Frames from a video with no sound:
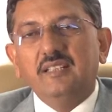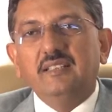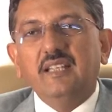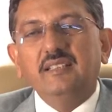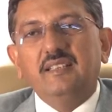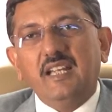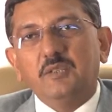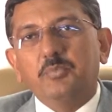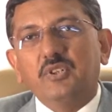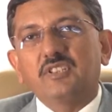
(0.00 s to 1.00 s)
then
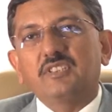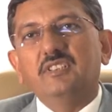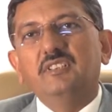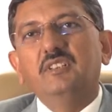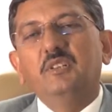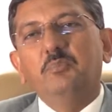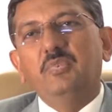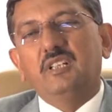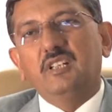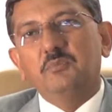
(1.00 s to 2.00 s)
that person
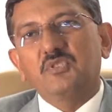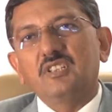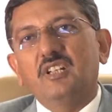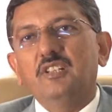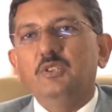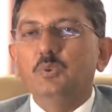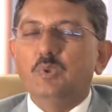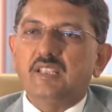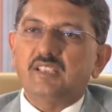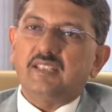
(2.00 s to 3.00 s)
becomes a
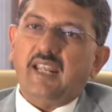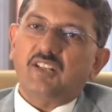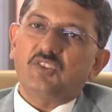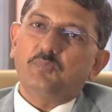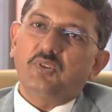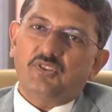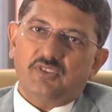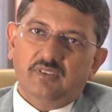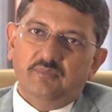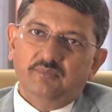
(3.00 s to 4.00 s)
US tax
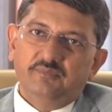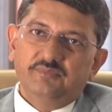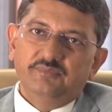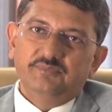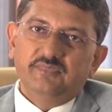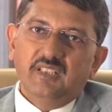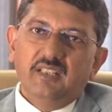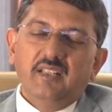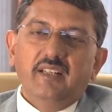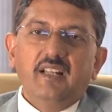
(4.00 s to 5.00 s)
person.
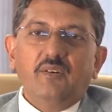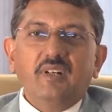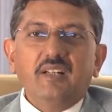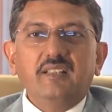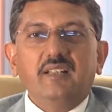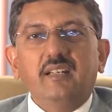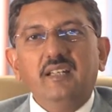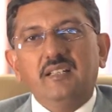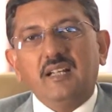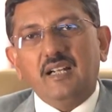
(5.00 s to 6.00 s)
Now, under the
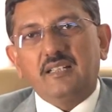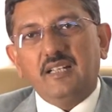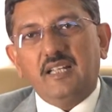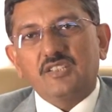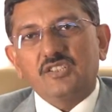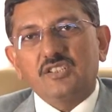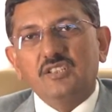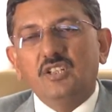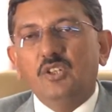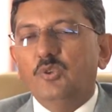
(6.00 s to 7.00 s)
green card
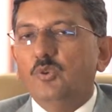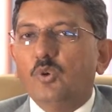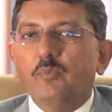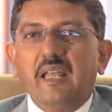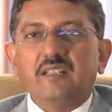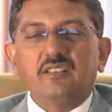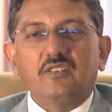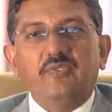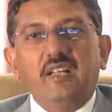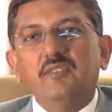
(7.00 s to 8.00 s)
test, no
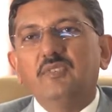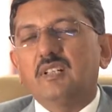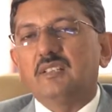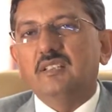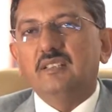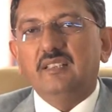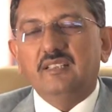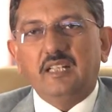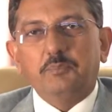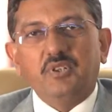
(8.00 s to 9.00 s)
matter wherever
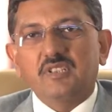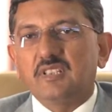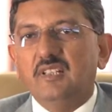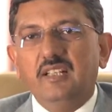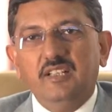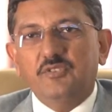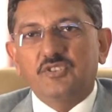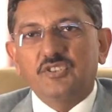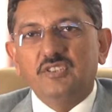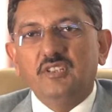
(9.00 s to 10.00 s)
that person
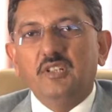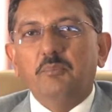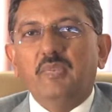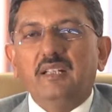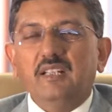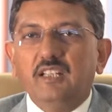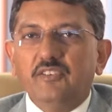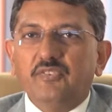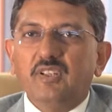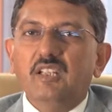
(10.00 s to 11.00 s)
lives, but
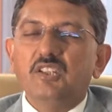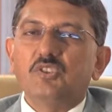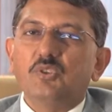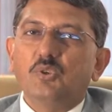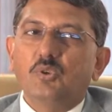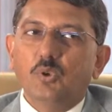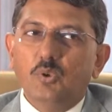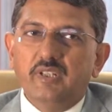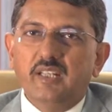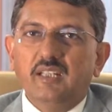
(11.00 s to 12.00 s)
if he is
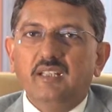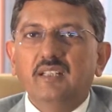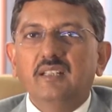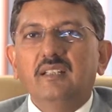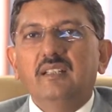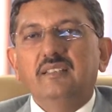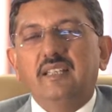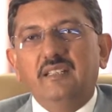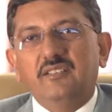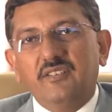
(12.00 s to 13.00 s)
holding
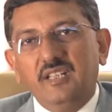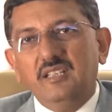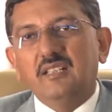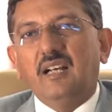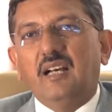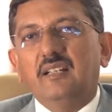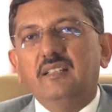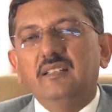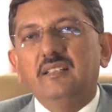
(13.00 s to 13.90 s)
that green card,